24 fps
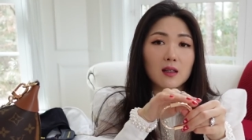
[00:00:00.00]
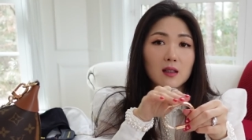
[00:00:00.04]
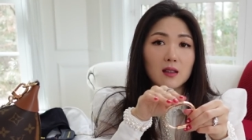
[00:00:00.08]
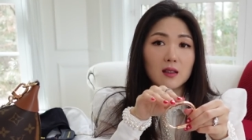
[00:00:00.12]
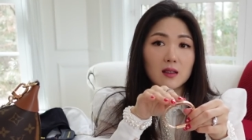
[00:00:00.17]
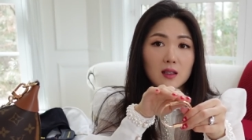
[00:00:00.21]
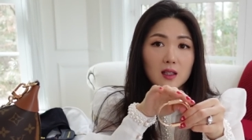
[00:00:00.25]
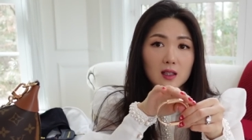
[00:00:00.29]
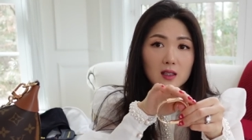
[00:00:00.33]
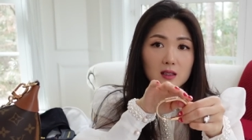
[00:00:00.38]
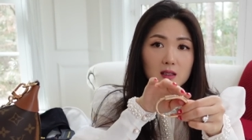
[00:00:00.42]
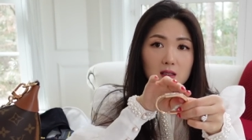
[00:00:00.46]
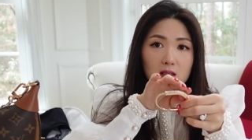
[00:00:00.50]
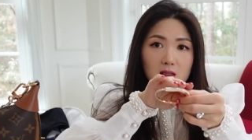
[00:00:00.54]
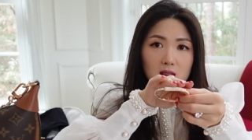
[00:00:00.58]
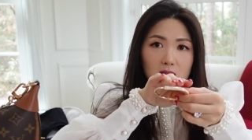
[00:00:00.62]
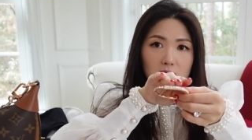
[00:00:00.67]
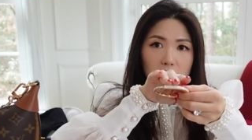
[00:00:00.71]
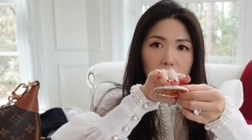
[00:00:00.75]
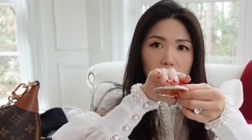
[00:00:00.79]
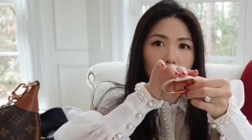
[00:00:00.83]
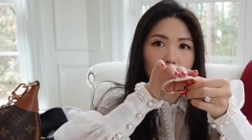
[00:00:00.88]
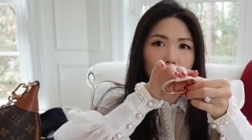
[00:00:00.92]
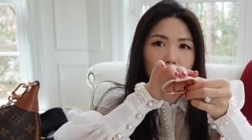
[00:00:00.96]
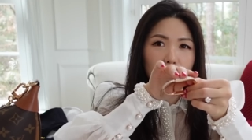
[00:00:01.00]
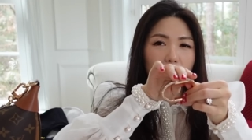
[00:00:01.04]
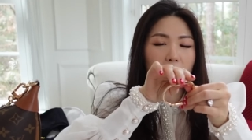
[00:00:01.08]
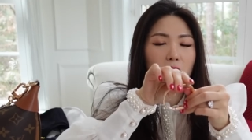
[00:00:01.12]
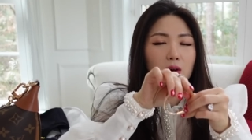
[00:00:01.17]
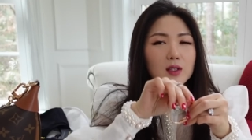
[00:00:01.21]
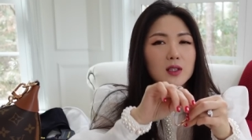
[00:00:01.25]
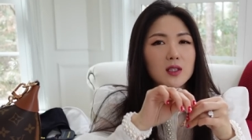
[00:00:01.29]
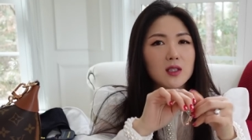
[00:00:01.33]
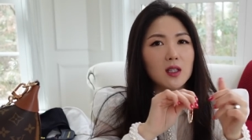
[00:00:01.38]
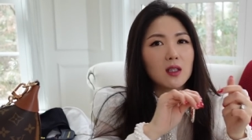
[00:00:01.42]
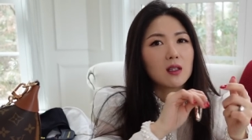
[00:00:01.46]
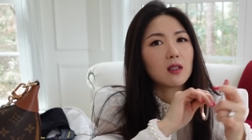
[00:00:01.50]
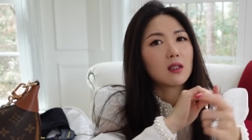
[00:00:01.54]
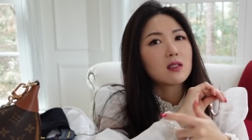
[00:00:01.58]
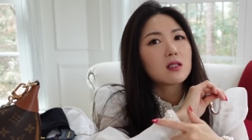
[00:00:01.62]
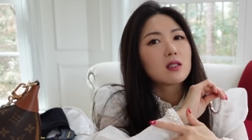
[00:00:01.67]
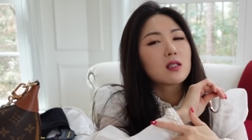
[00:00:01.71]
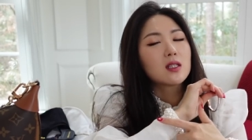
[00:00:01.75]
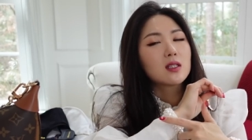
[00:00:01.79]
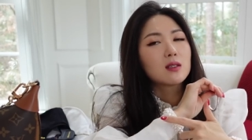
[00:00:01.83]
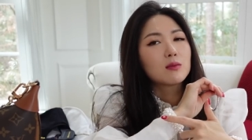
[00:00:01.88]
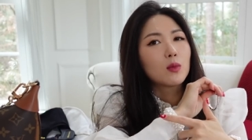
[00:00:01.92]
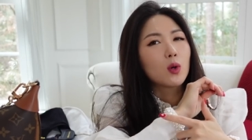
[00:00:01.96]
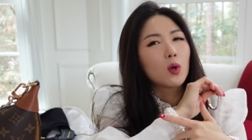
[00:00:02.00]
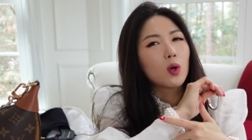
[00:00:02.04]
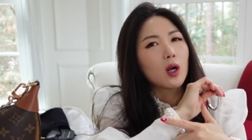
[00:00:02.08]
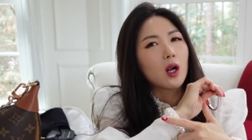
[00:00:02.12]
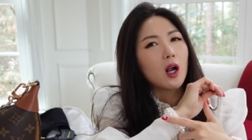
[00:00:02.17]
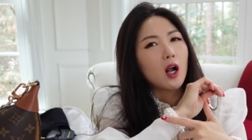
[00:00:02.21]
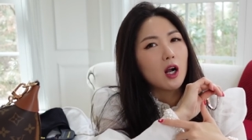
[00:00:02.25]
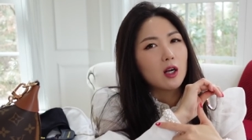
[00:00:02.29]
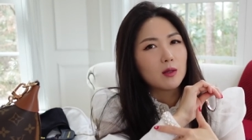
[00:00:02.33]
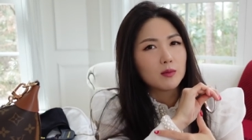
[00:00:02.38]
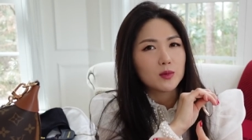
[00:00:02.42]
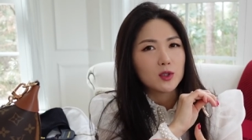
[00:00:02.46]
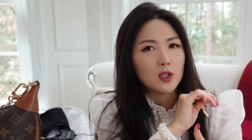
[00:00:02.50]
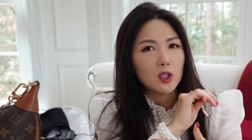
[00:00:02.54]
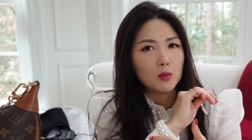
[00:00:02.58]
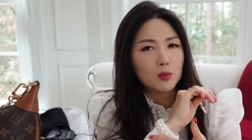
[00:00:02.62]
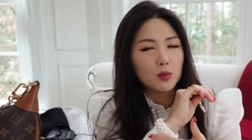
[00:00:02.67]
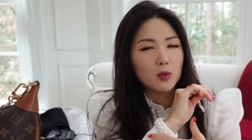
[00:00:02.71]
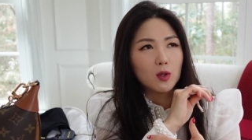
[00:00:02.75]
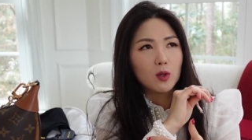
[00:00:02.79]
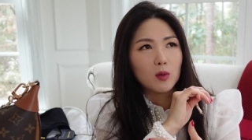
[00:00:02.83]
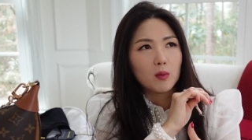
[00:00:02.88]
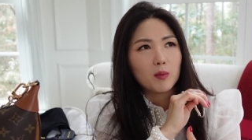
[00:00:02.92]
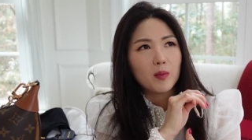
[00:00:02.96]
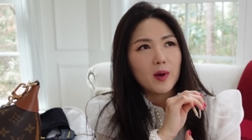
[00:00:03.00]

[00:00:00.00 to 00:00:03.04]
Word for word: this. So I'll say this is more comfortable.